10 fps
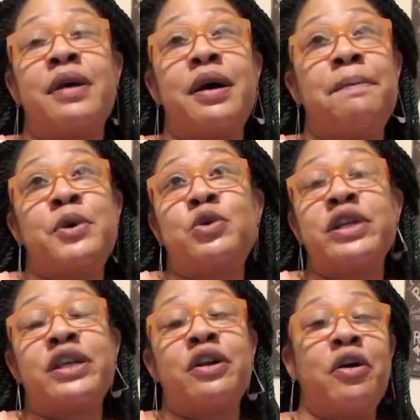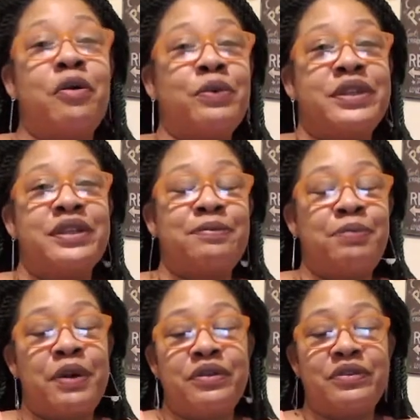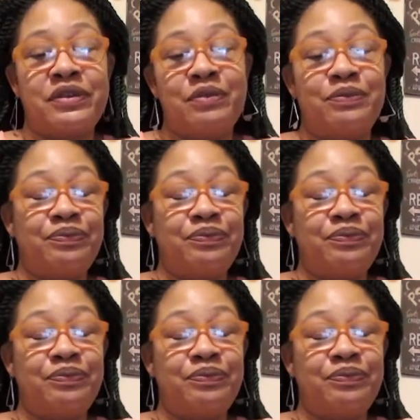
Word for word: a booty call with this person.